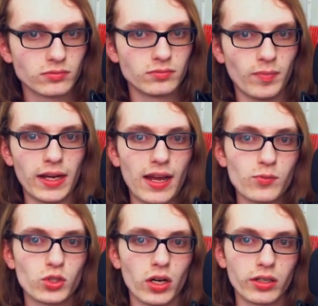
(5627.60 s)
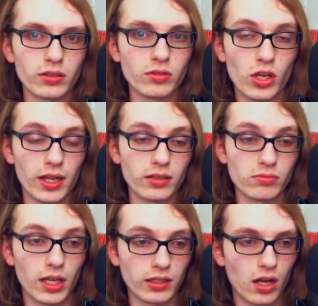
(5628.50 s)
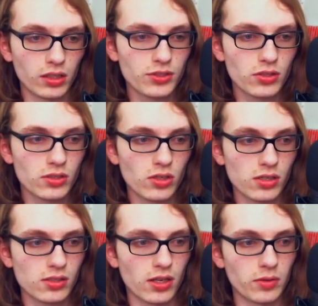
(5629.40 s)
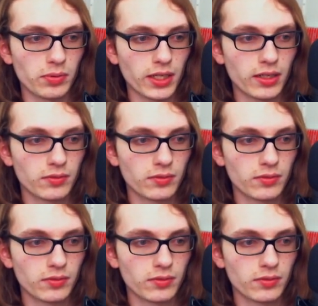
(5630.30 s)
Man, now I'm starting to acknowledge the songs that are playing.